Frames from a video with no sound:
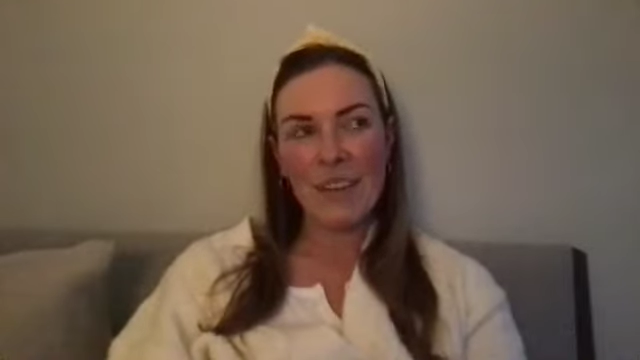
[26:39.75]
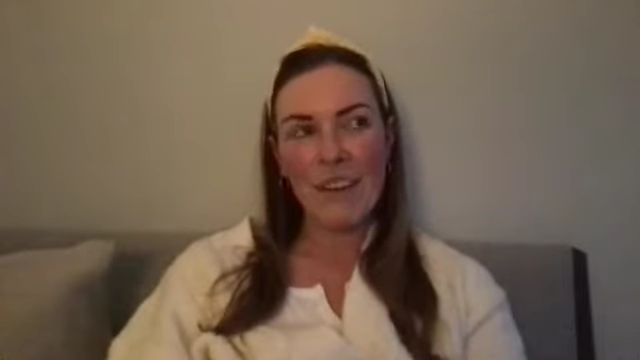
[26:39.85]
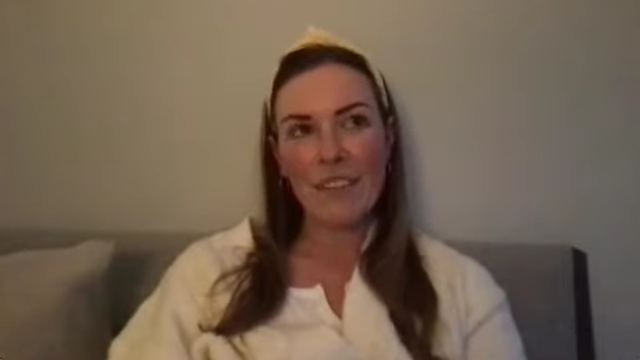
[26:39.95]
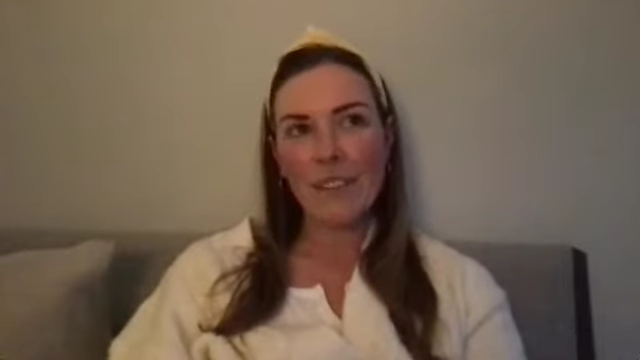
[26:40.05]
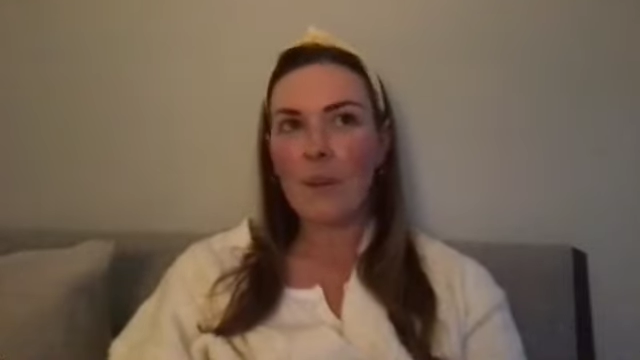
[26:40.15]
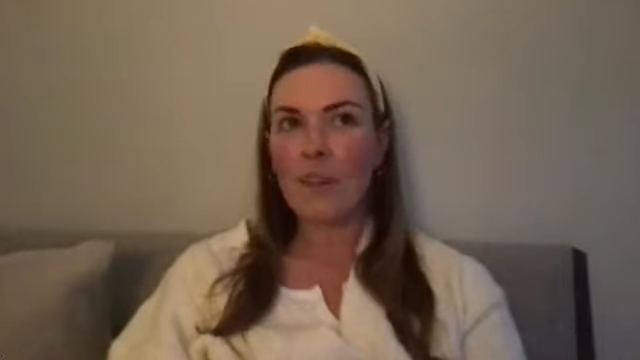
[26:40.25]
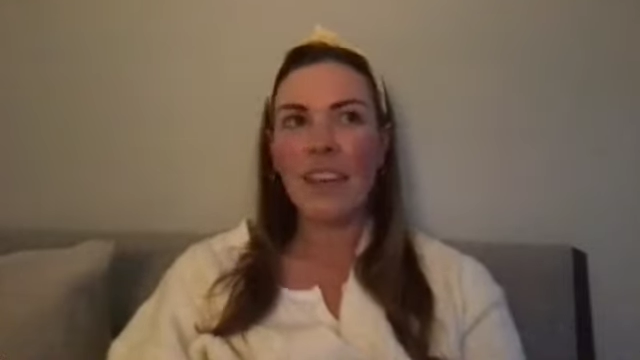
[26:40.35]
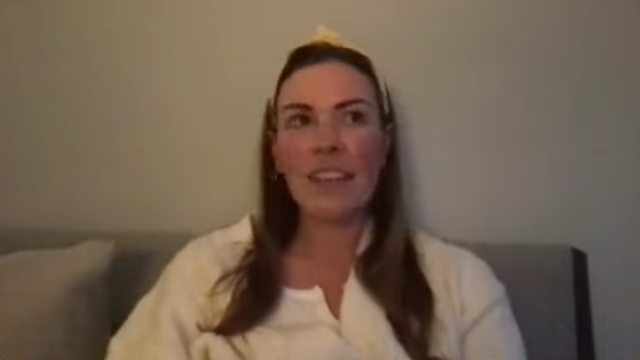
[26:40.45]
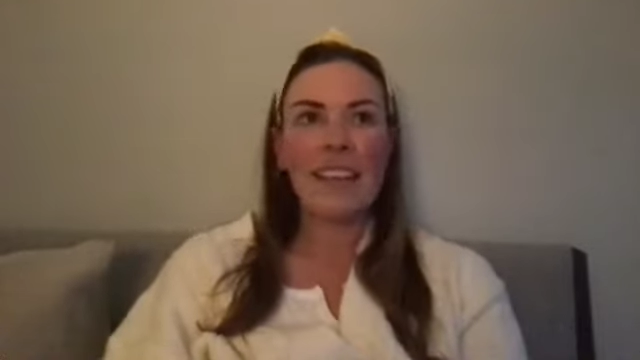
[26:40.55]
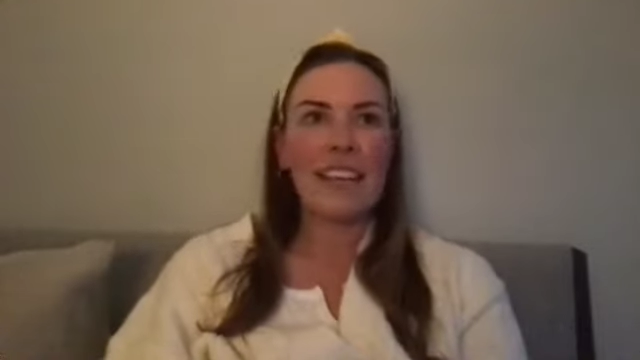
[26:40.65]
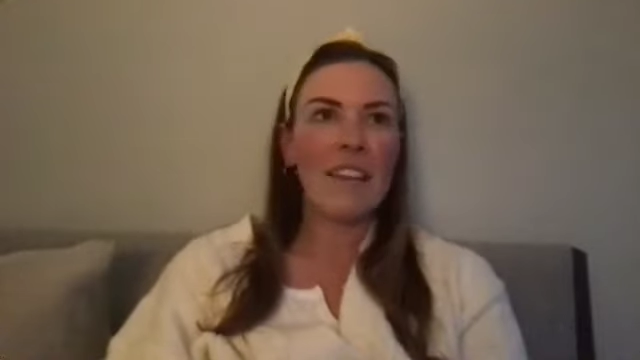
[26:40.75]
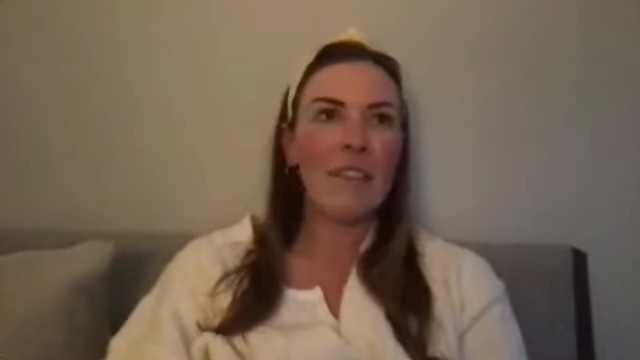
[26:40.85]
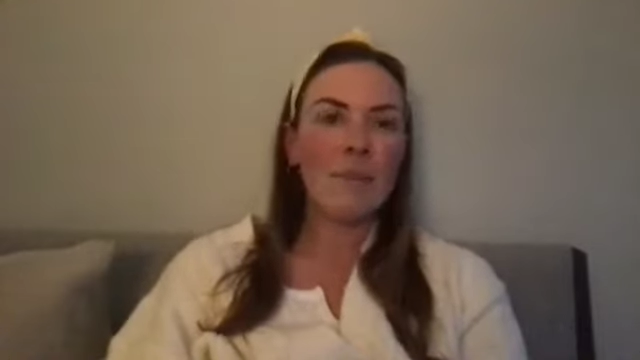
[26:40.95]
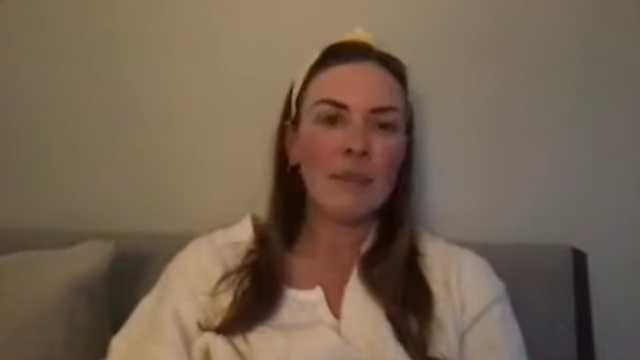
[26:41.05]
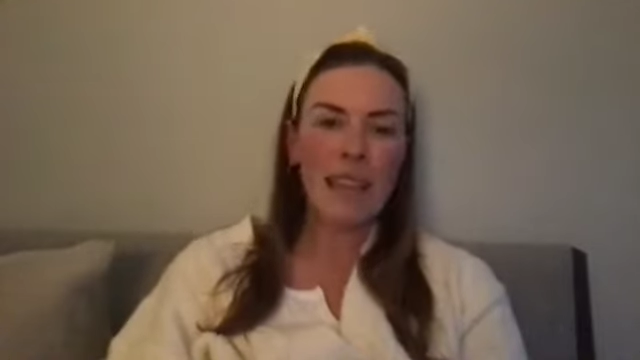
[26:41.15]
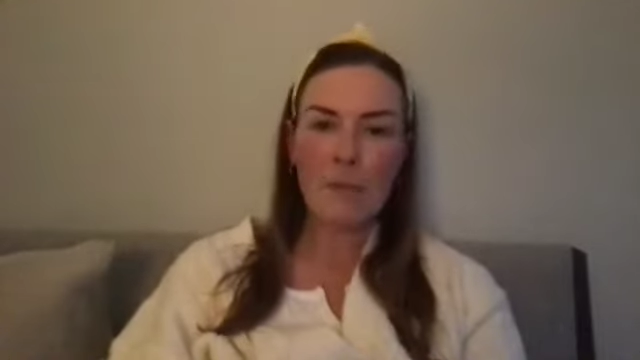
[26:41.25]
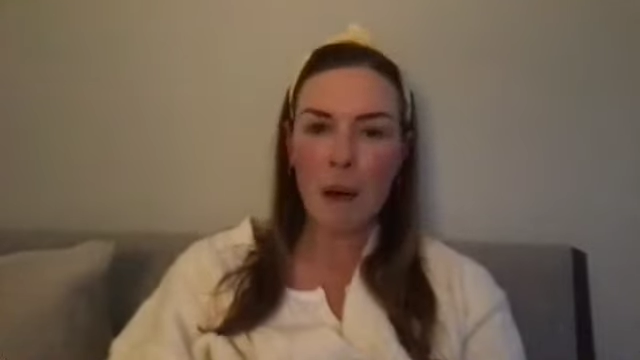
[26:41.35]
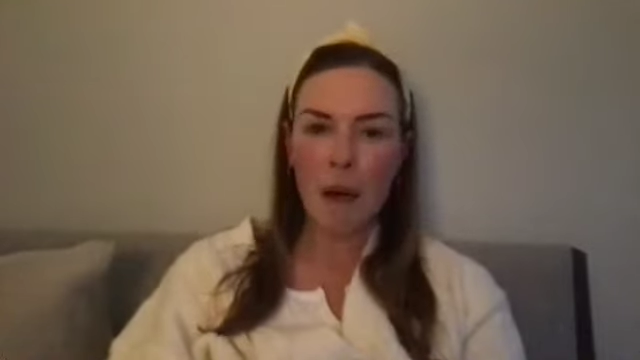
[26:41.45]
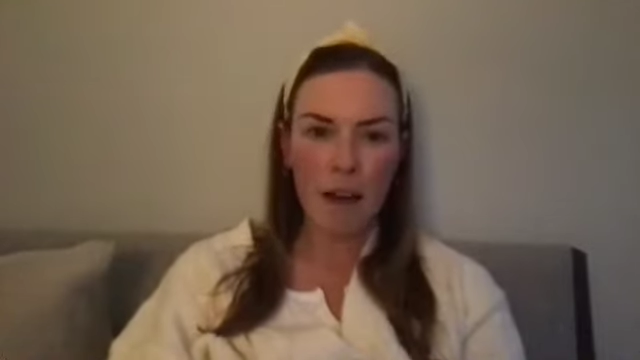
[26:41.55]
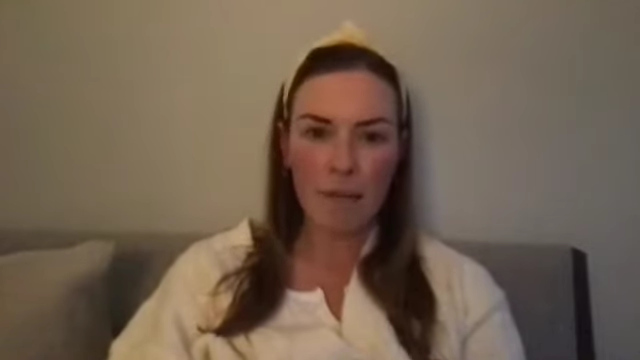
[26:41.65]
have this whole thing and like even playing
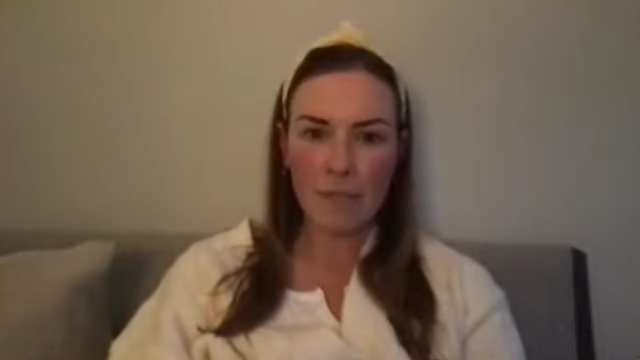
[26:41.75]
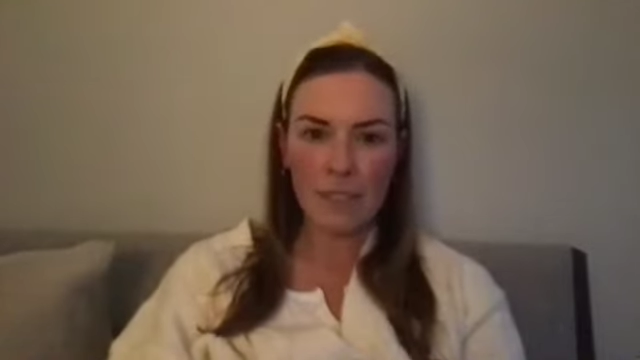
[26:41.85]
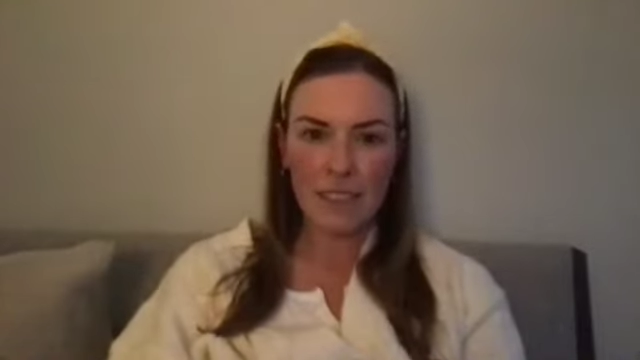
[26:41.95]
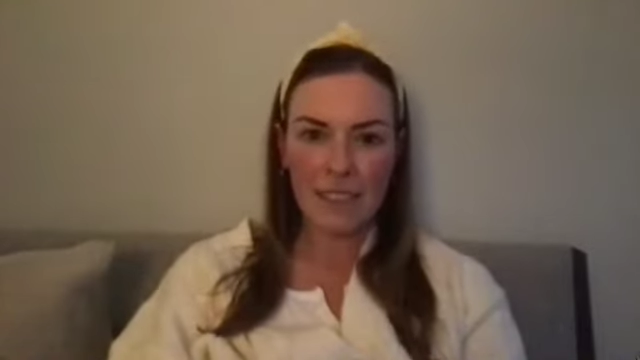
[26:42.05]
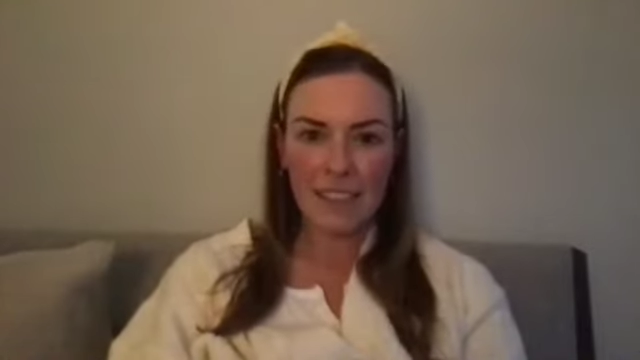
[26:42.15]
moms,